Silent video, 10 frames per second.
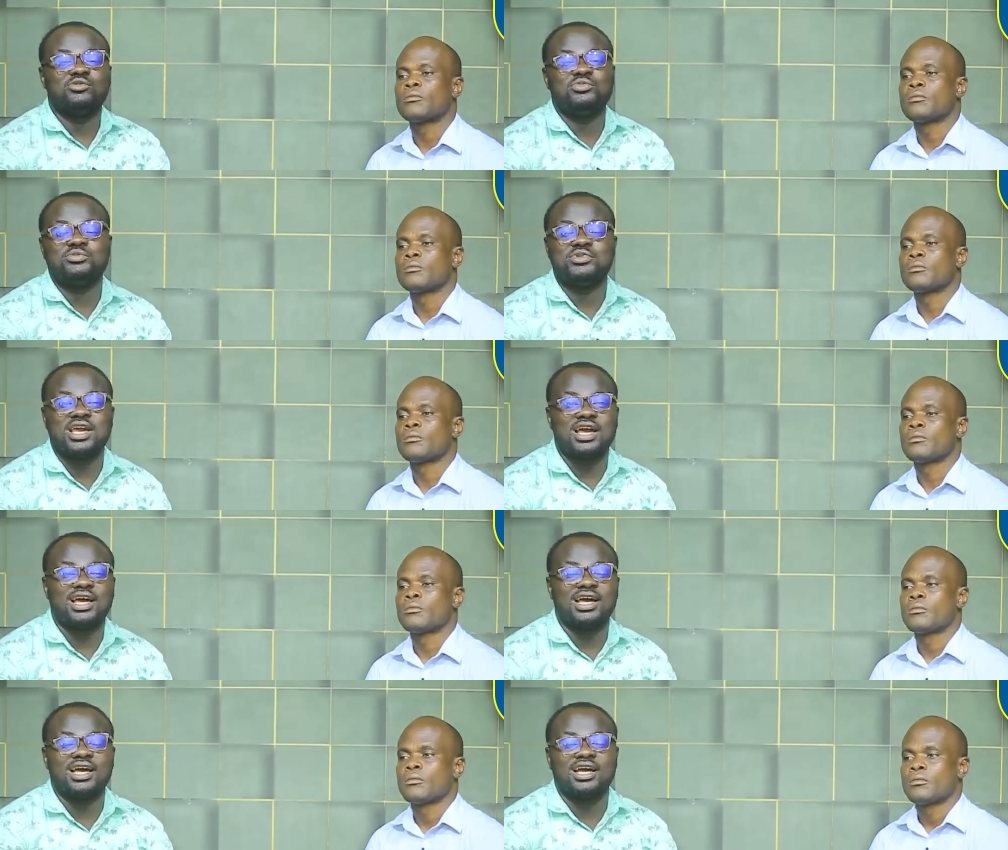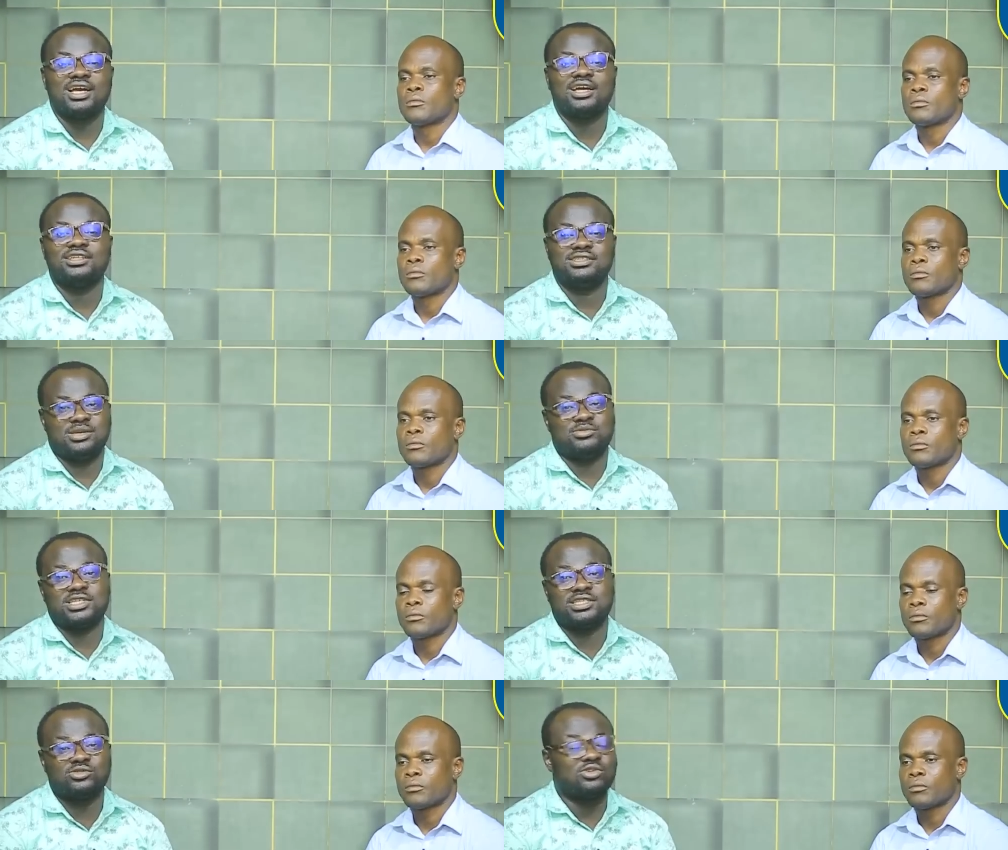Speaker 1: OPBA, and I'm
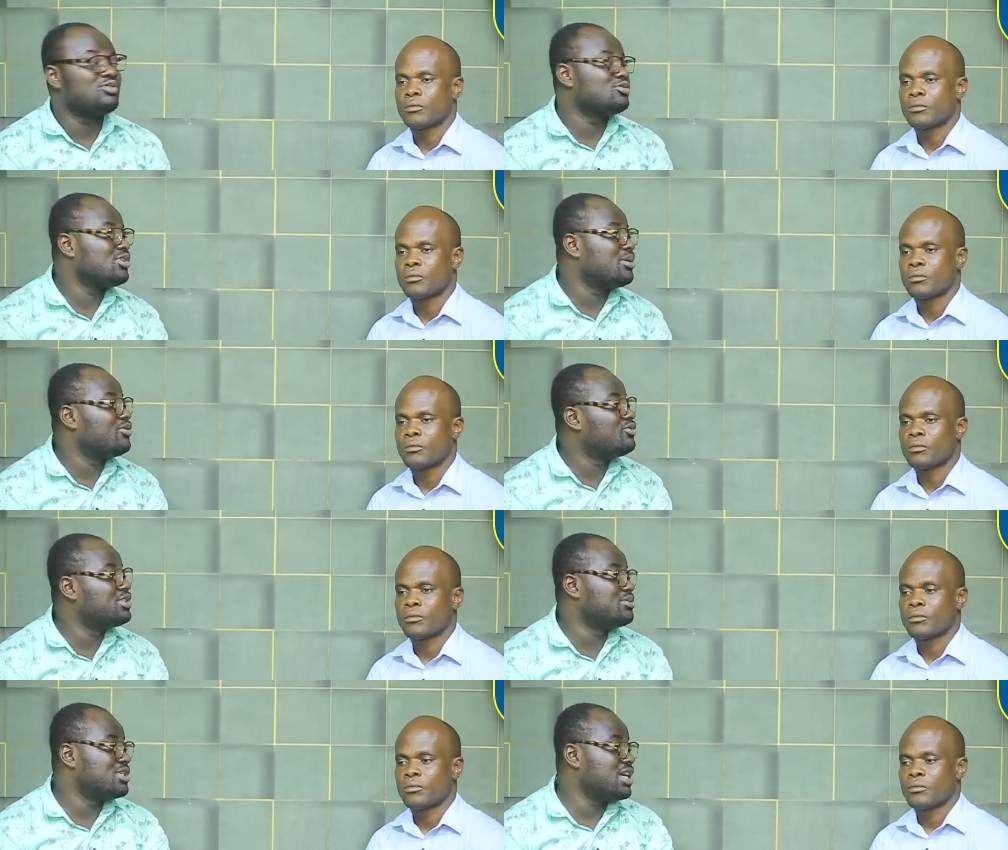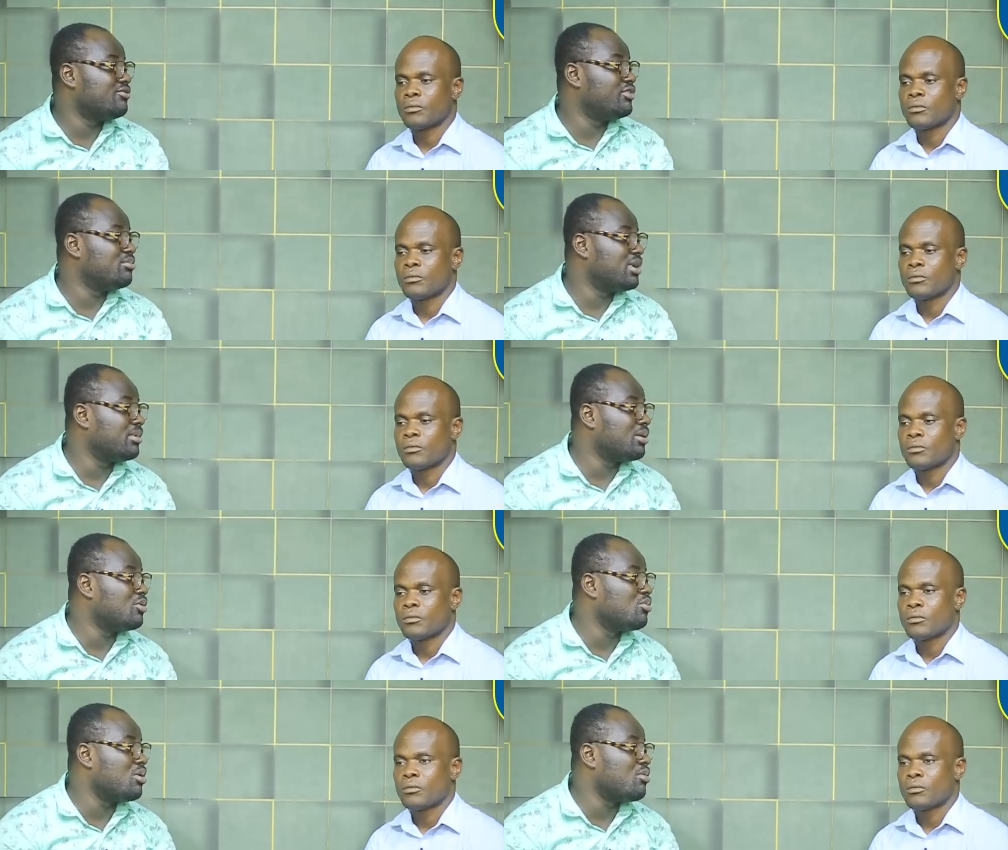TikTok, so I want 40 million advert by my
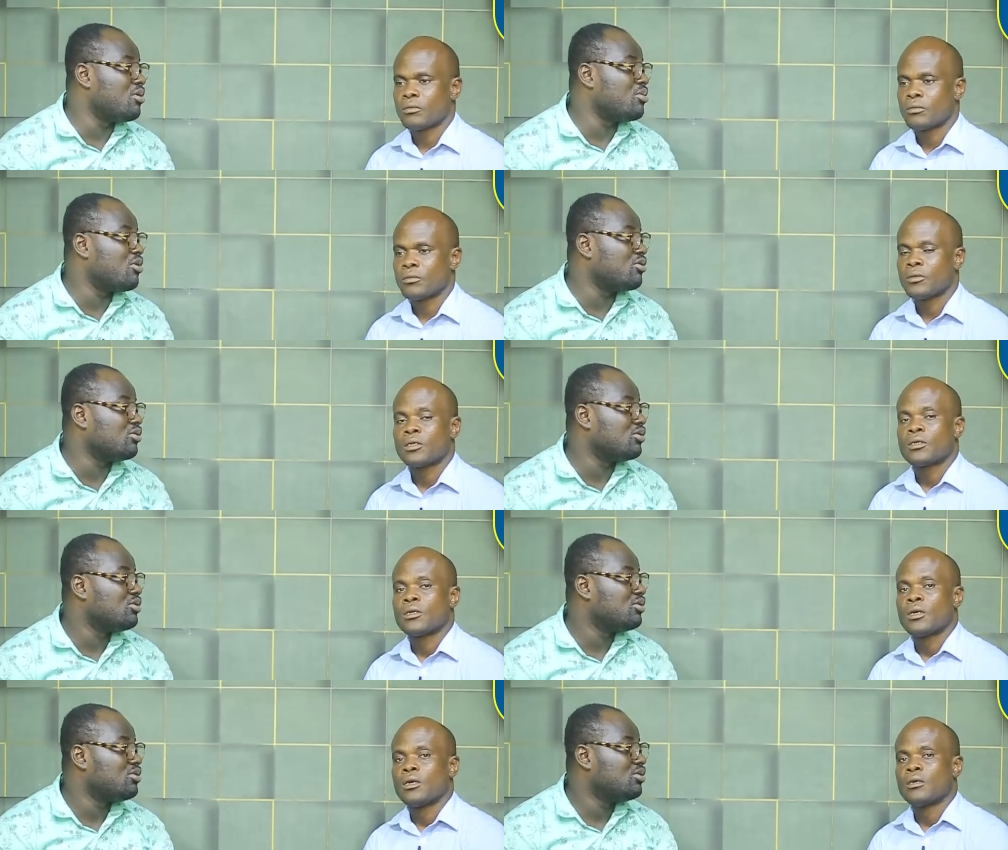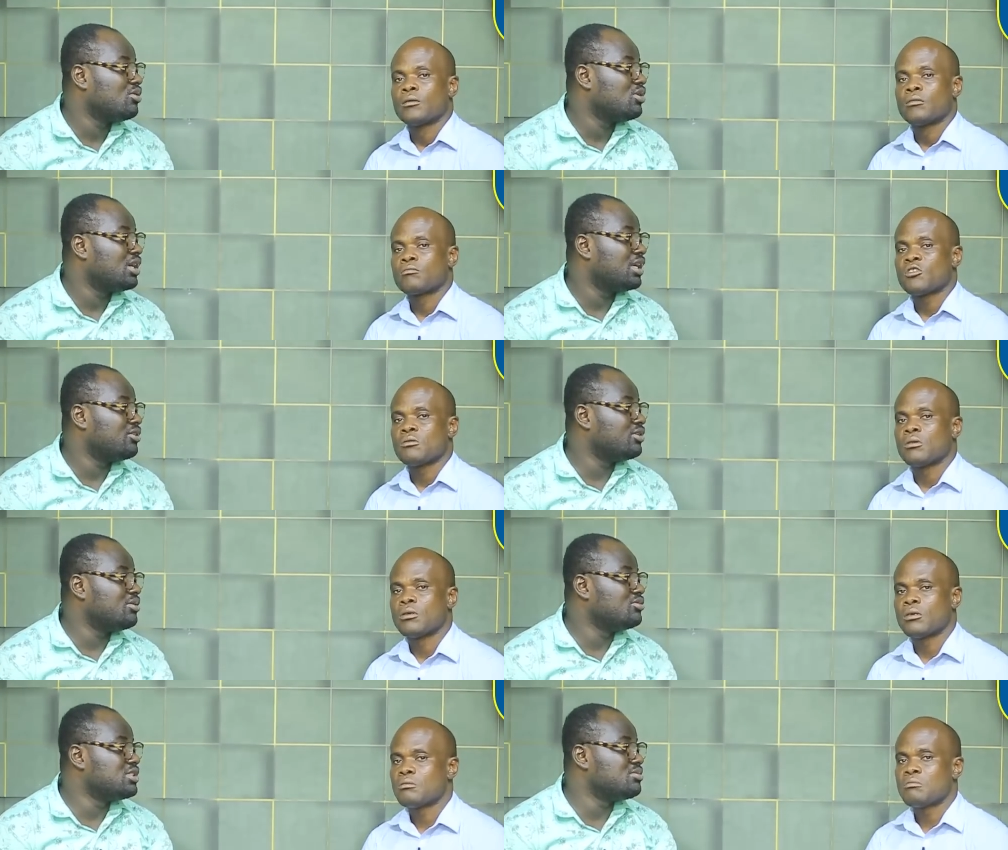mobile. And I know
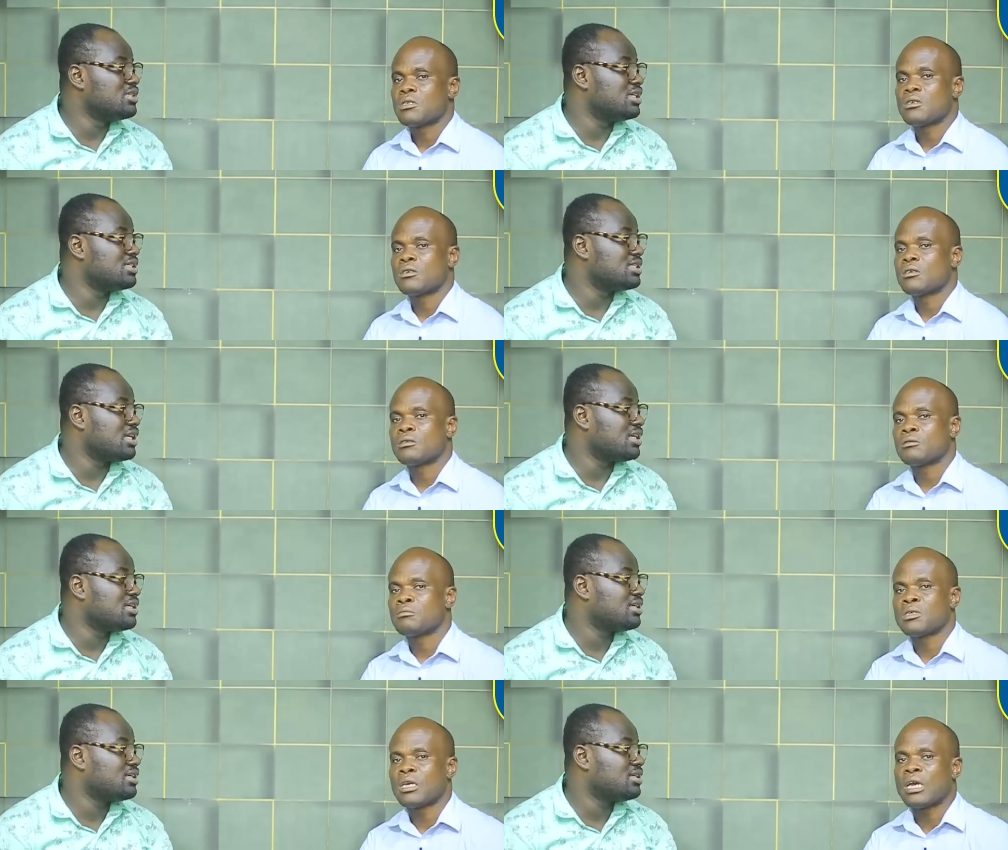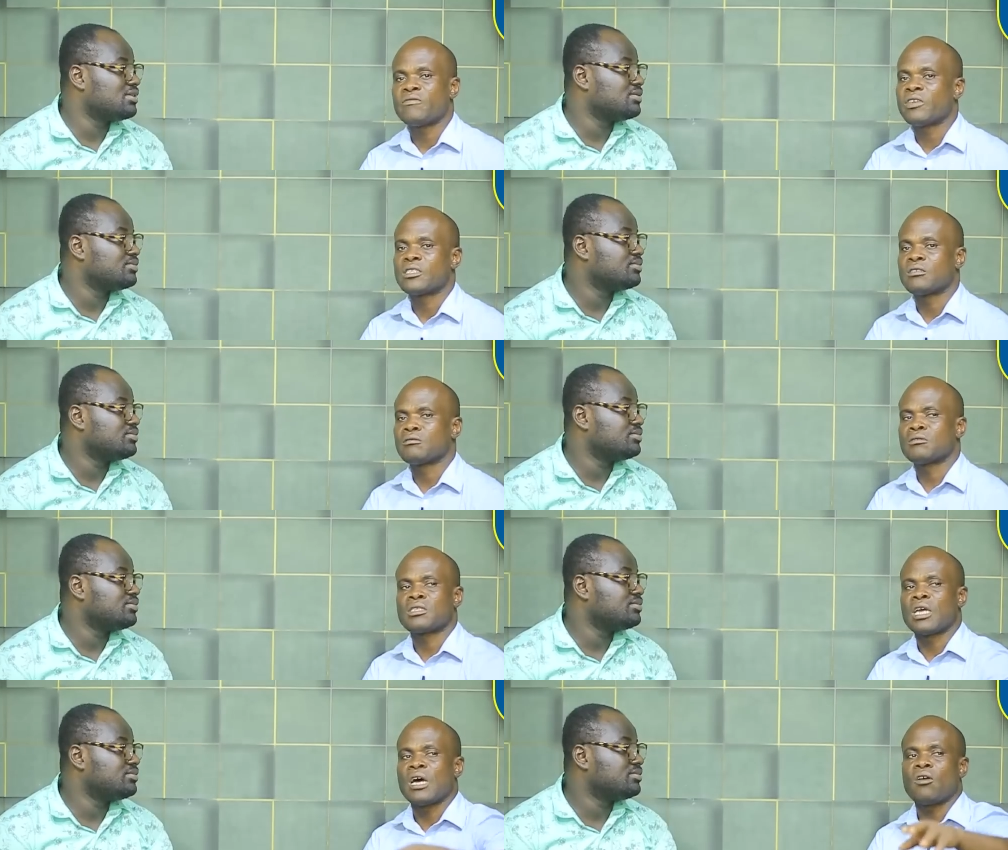they want
Speaker 2: to may advert, you know,
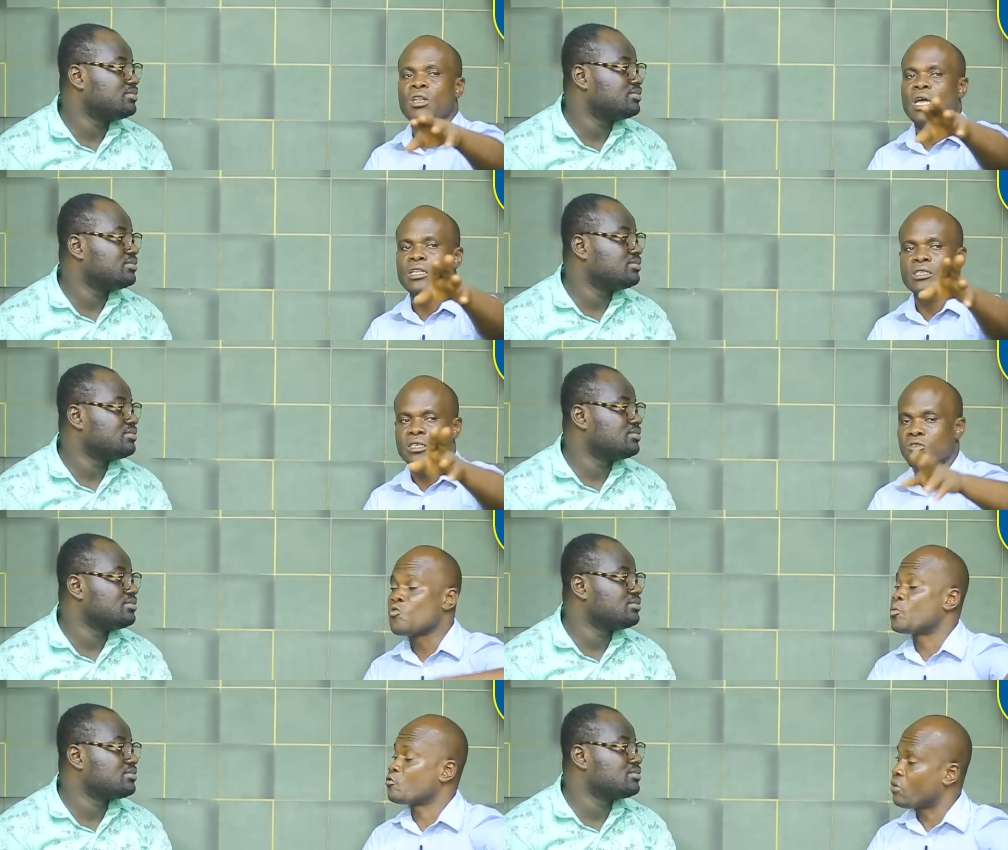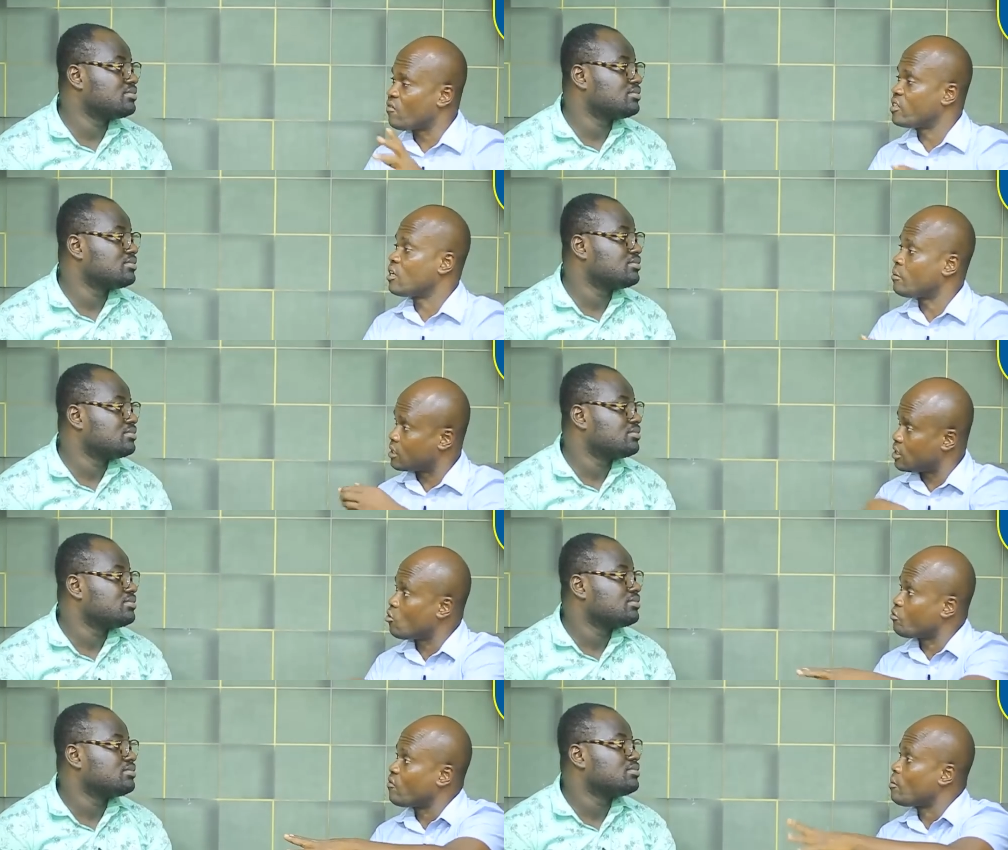Sir Holland, the Opto Chadvert, the same good of